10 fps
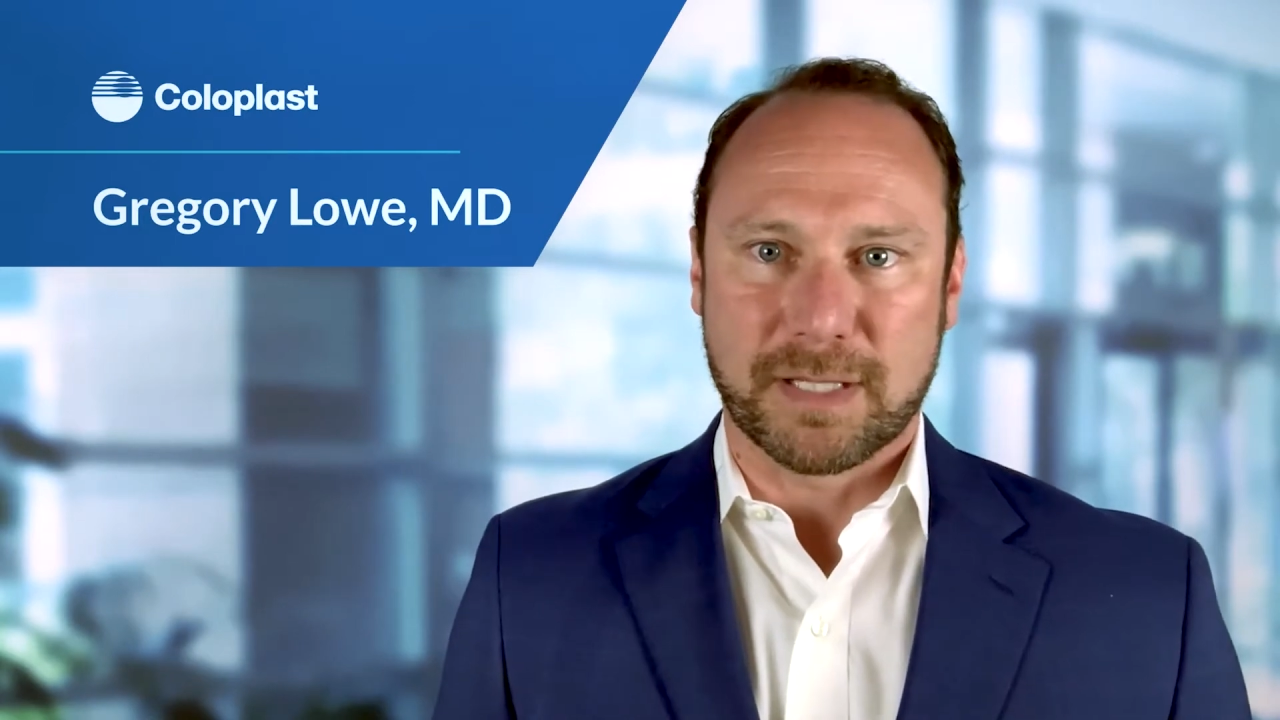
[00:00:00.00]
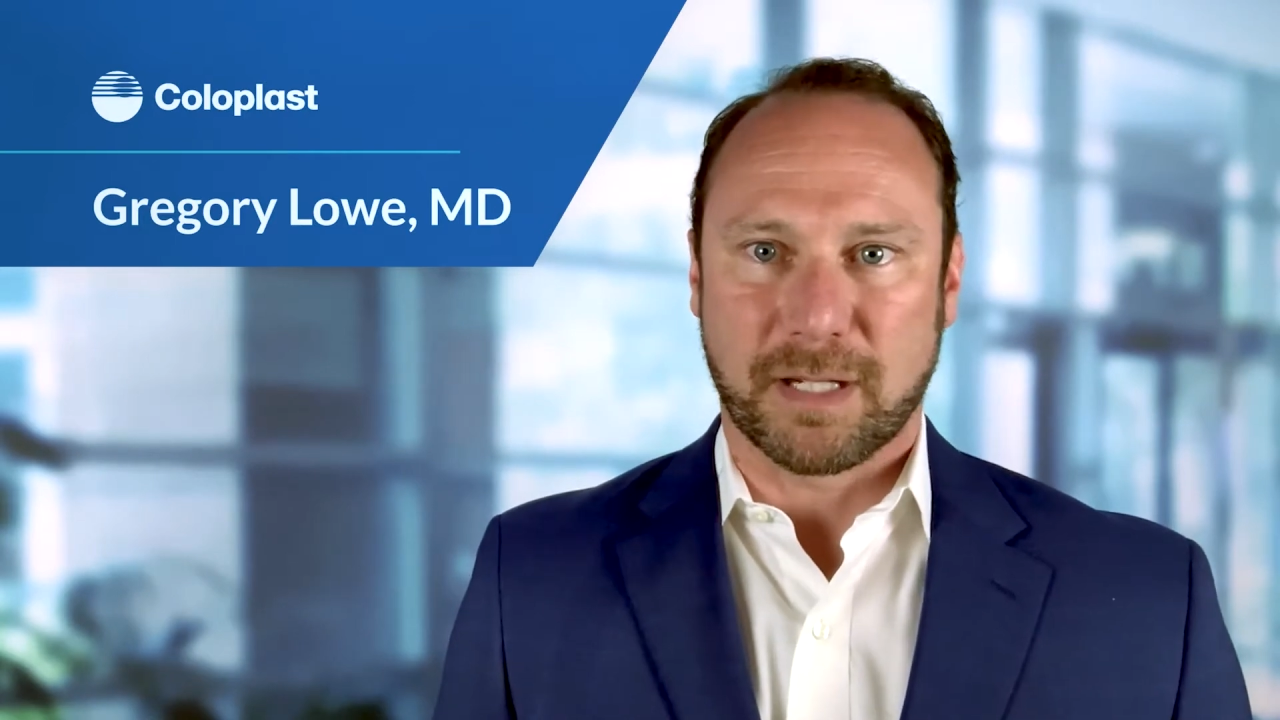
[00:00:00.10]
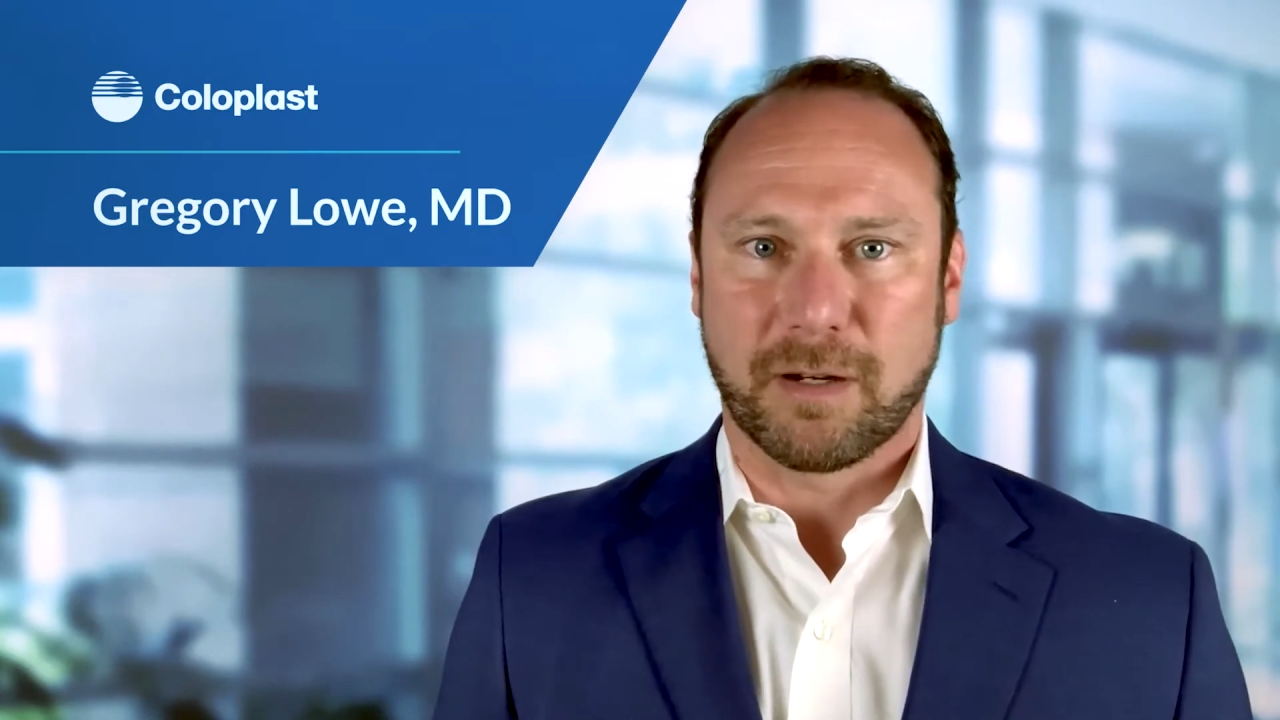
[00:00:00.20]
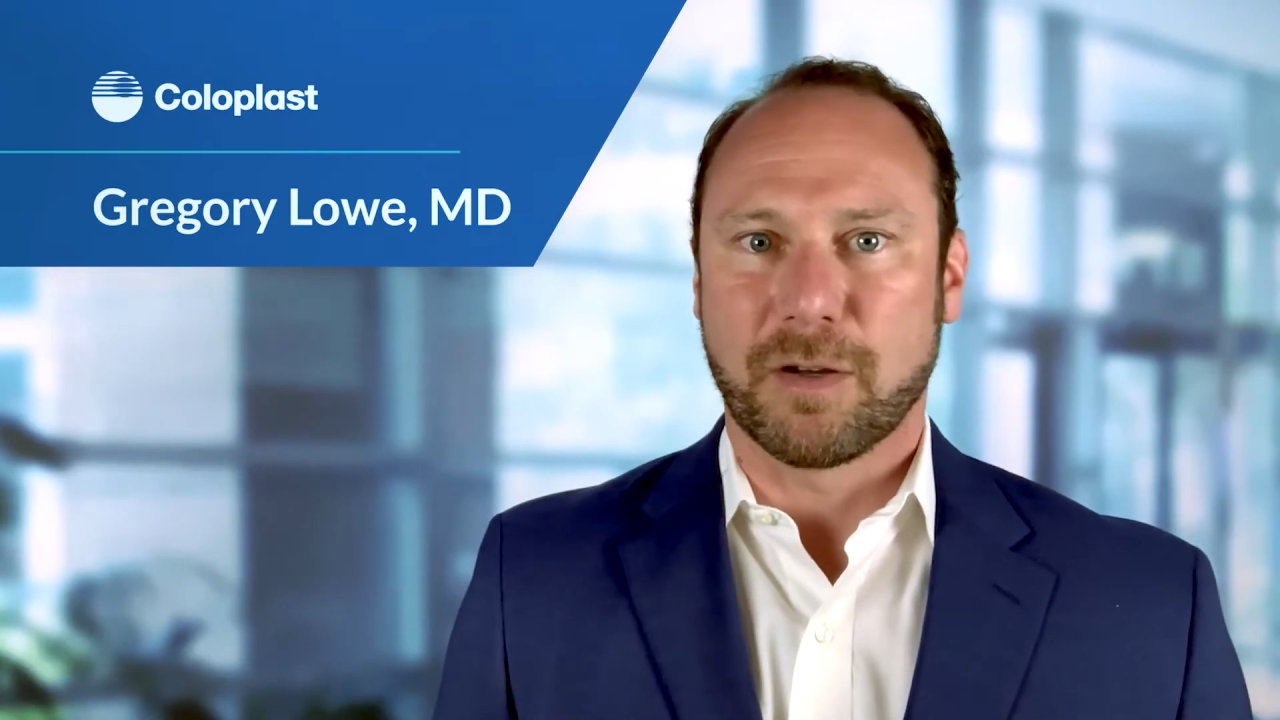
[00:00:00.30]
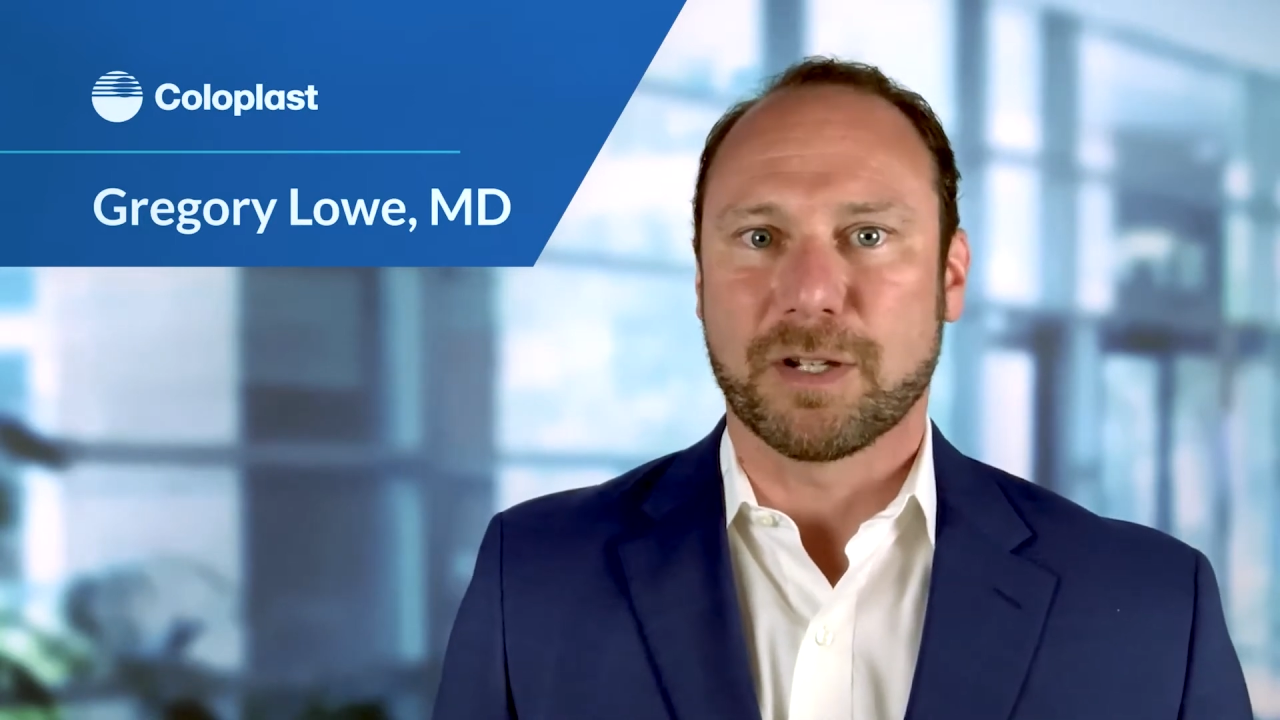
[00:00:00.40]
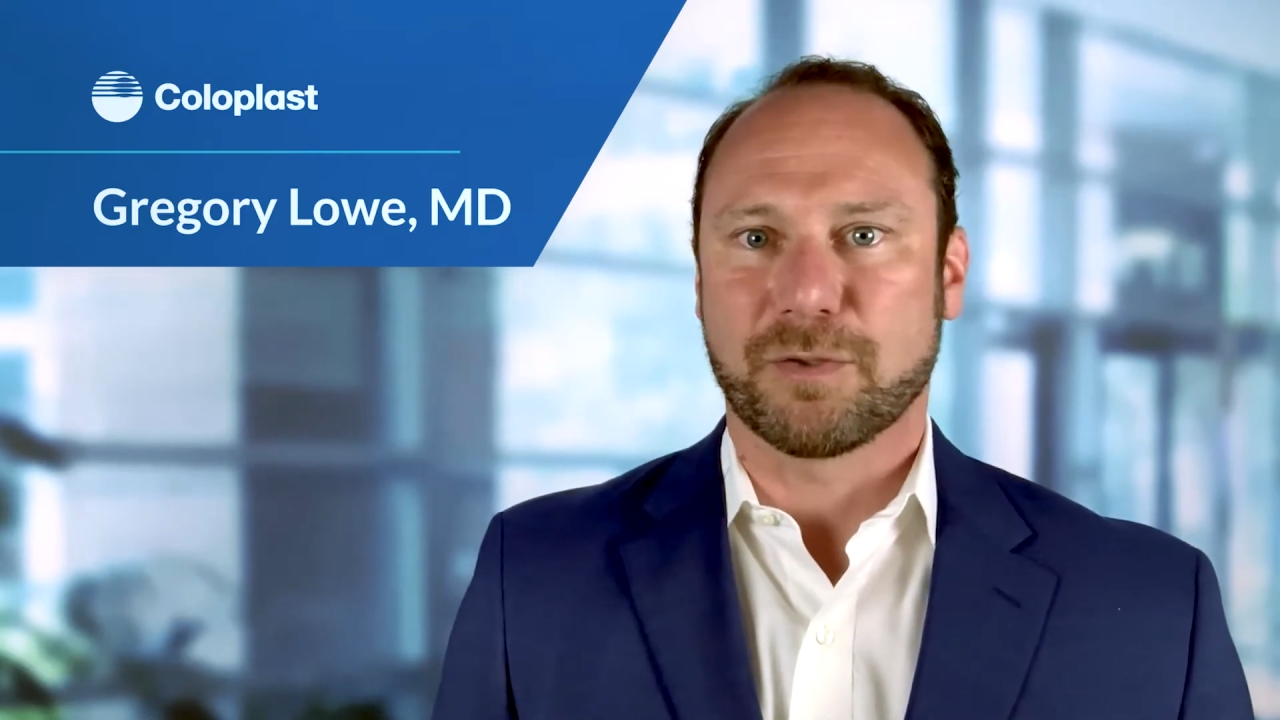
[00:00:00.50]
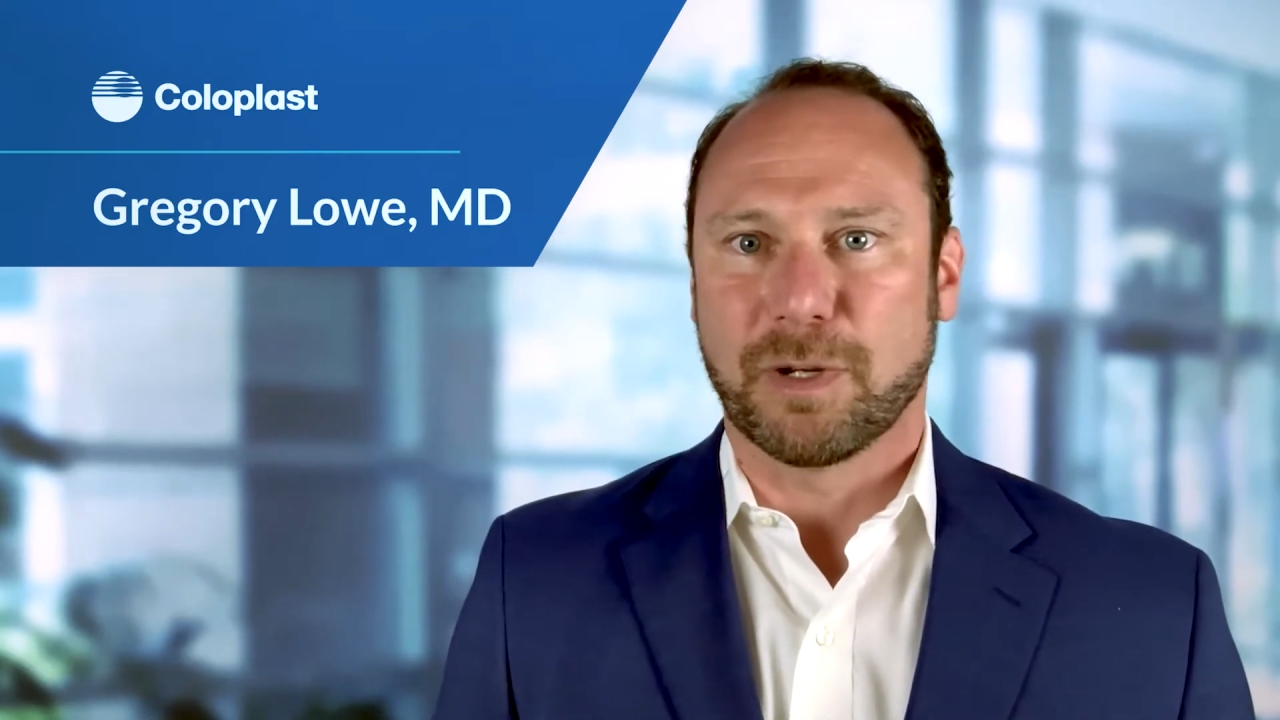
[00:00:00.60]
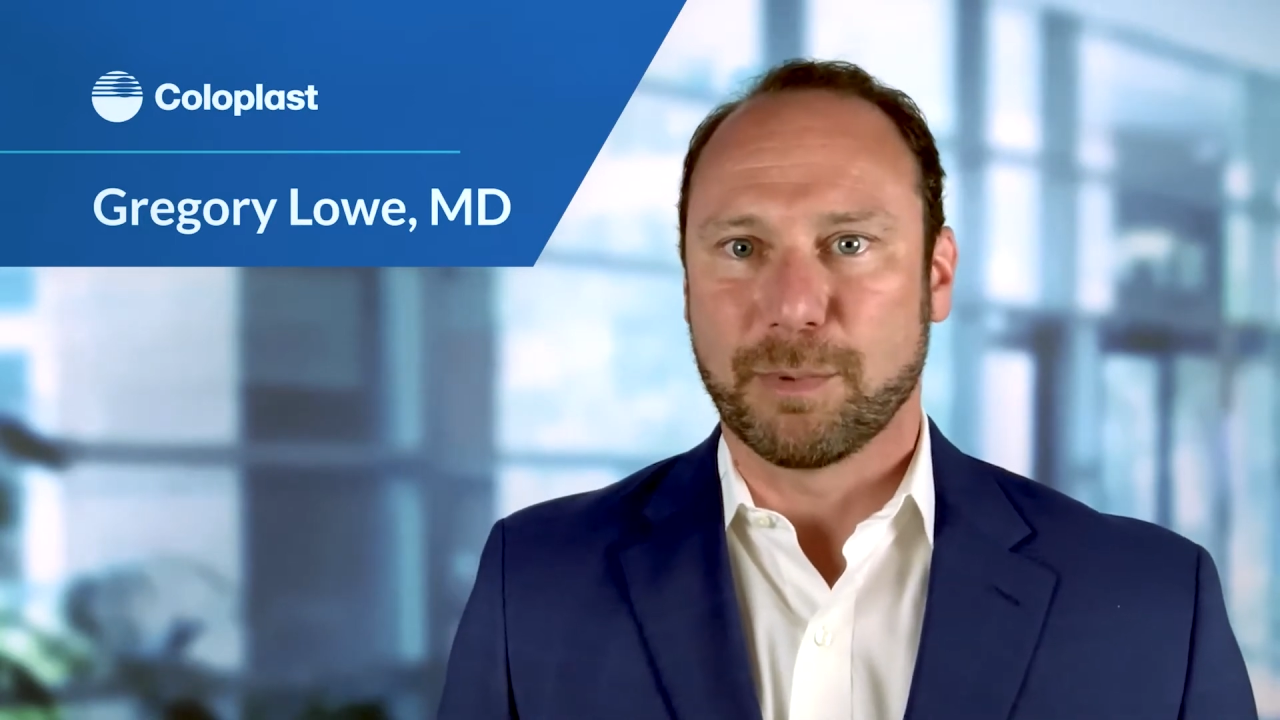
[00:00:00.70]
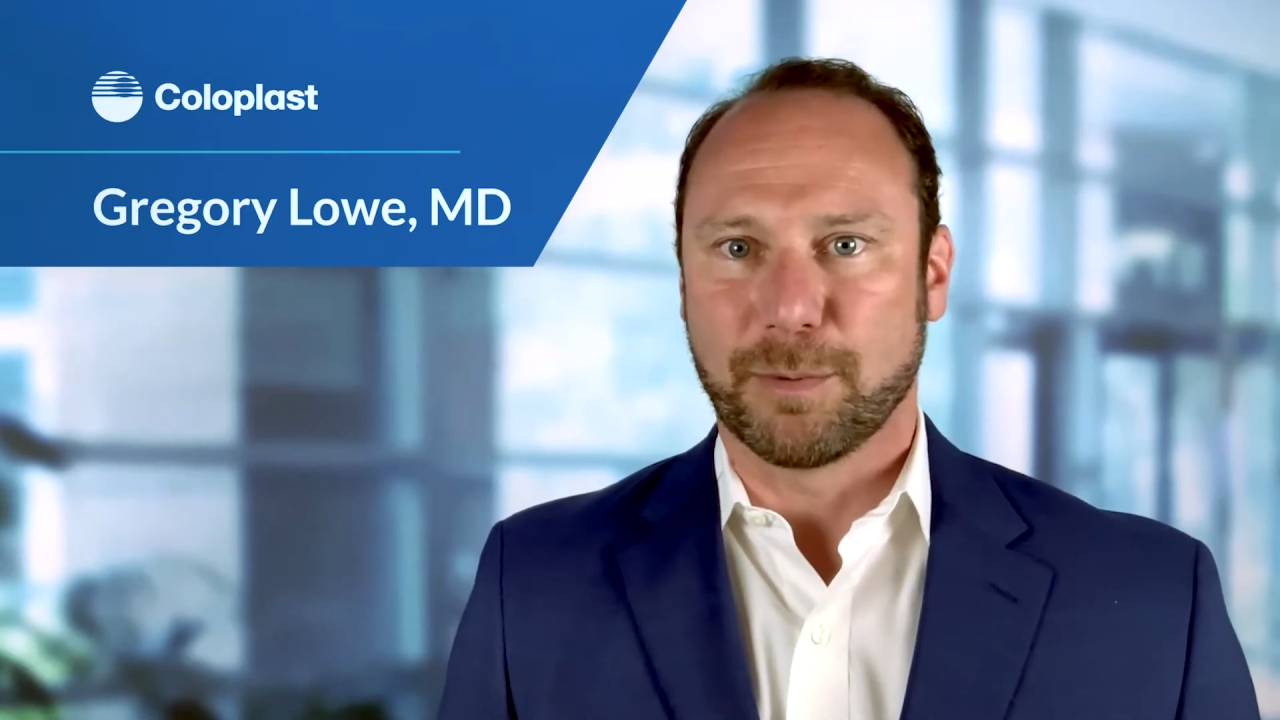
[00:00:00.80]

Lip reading: that can cause trouble